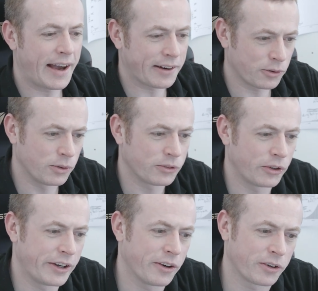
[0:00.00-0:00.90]
adult.
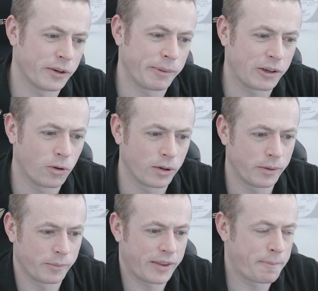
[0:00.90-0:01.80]
So they're not going to be calling
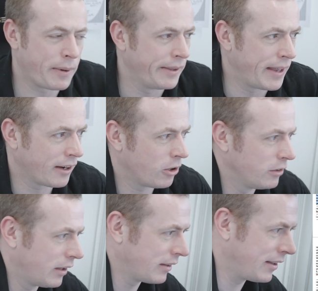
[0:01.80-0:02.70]
them senpai in that
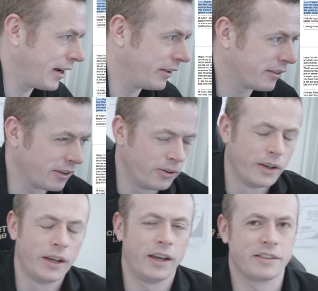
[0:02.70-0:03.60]
context either. So
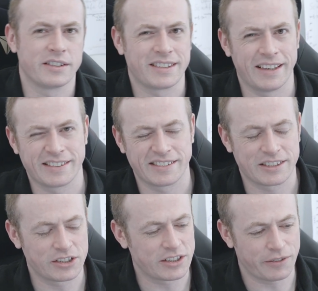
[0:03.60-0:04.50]
it's just, it's just
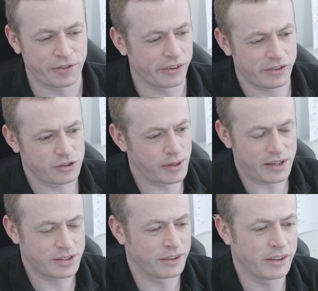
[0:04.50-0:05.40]
such a different
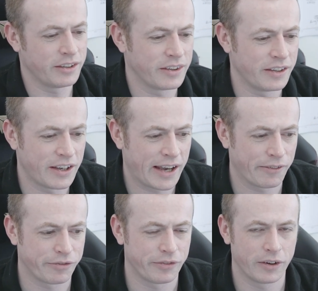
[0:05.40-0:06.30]
situation than, than you
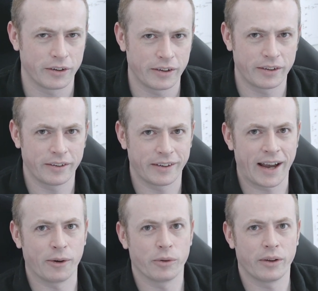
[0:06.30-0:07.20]
have
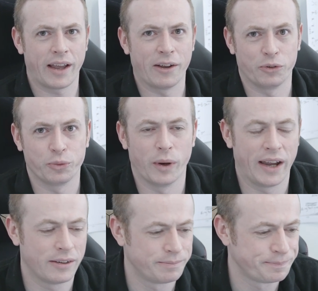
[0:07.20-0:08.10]
out
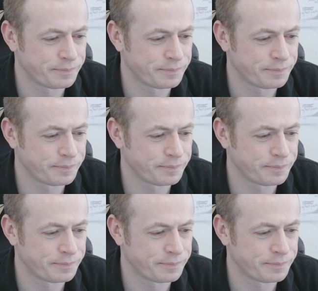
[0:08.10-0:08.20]
elsewhere.